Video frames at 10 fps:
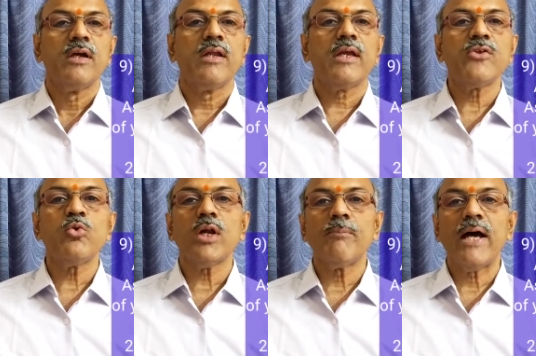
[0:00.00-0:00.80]
In case
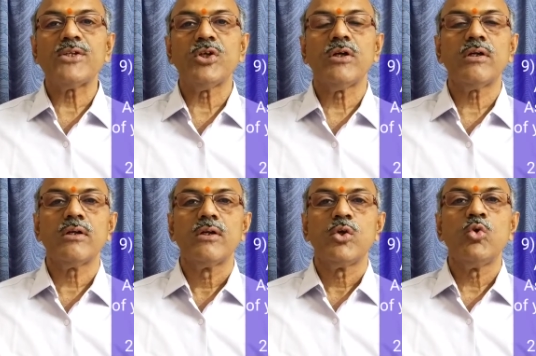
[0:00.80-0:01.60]
you are a
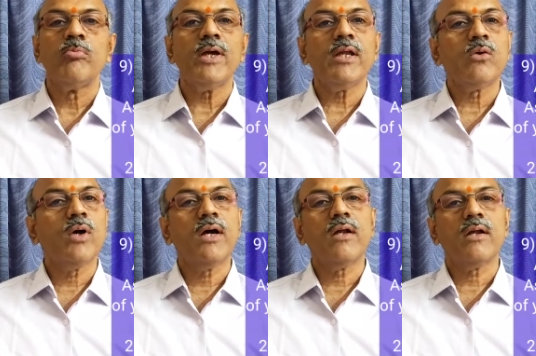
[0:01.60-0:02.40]
bachelor, you may
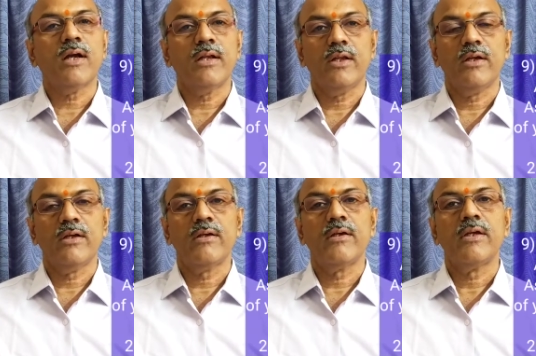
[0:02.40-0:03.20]
require
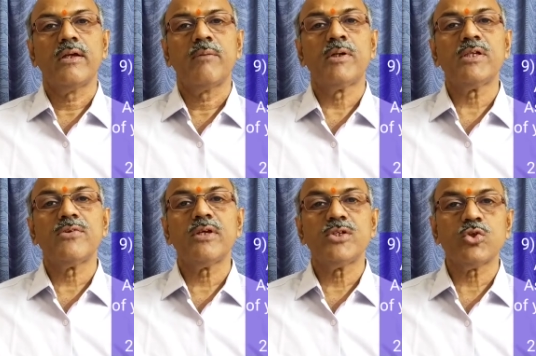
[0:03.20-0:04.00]
an
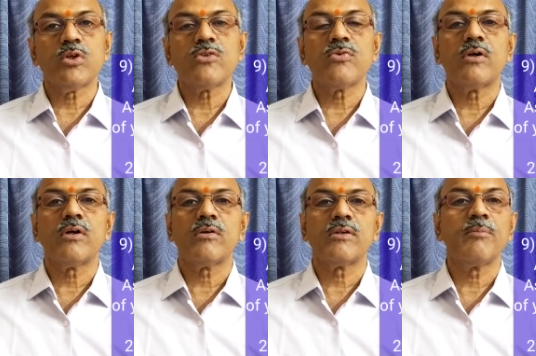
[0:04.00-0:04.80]
emergency insurance
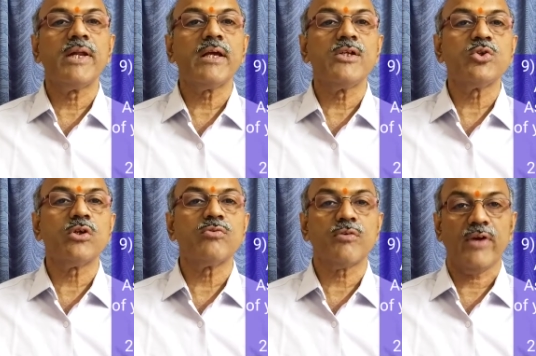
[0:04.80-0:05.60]
for, say, medical
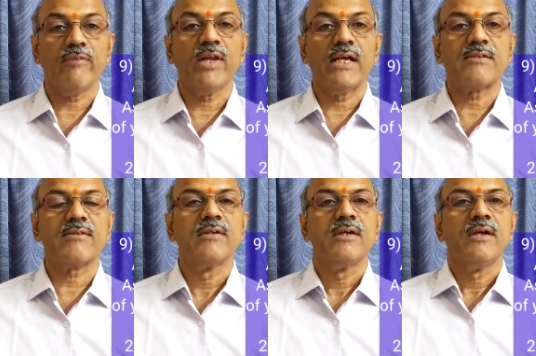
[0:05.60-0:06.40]
insurance for 5
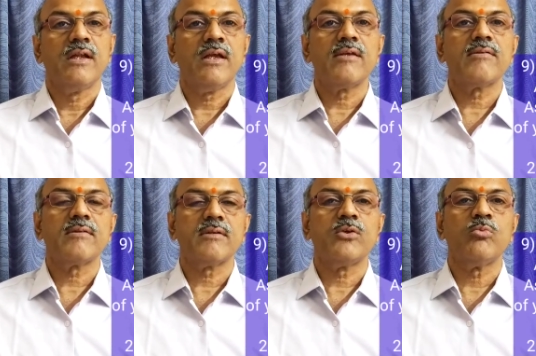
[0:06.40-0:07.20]
lakhs. In
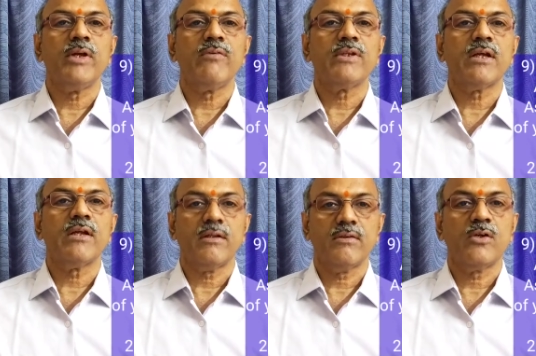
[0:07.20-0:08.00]
case you meet with
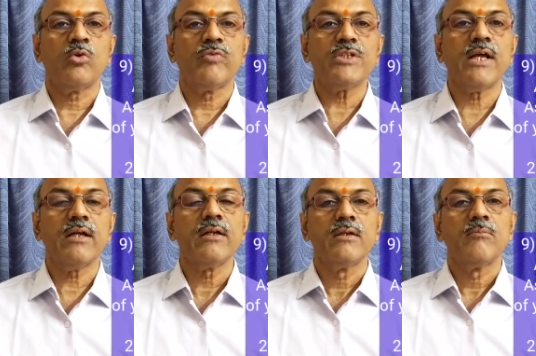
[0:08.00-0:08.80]
an, so I don't wish
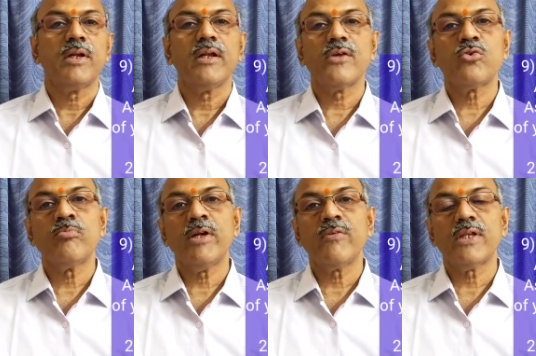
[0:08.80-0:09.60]
that, but in case you
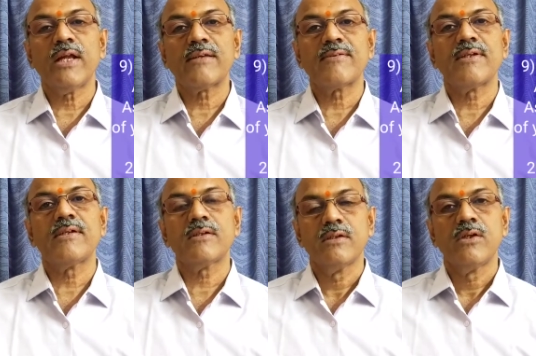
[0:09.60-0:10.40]
meet with an
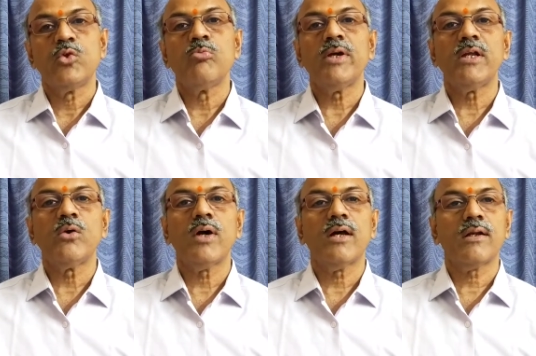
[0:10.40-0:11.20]
accident, you may
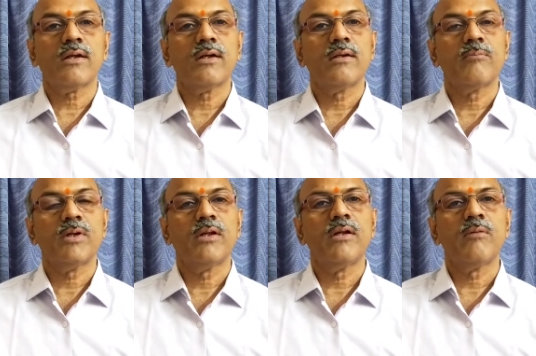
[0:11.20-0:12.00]
require
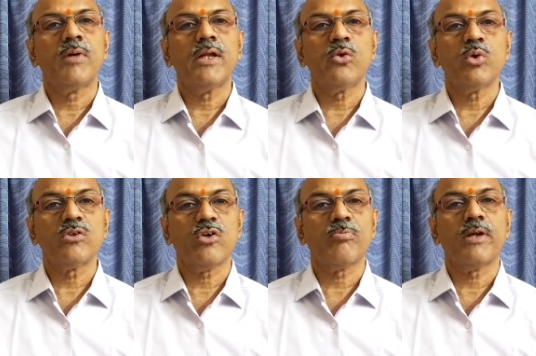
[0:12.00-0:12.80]
a little money
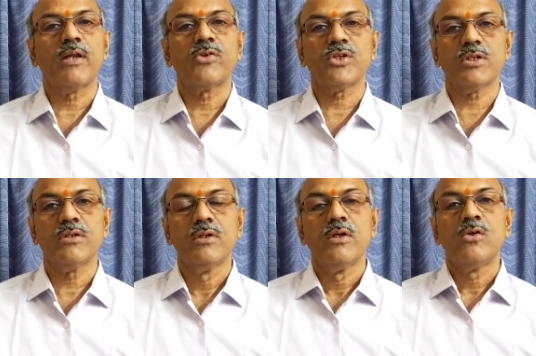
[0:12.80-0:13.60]
towards
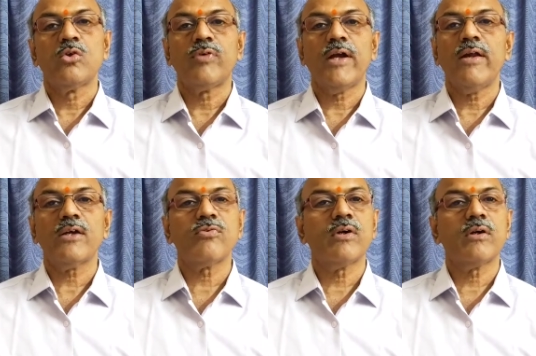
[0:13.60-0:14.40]
hospitalization. So 5
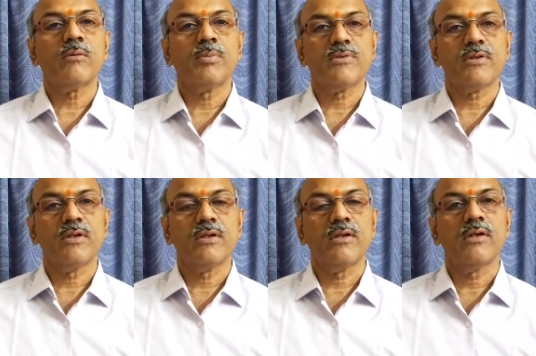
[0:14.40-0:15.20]
lakhs for personal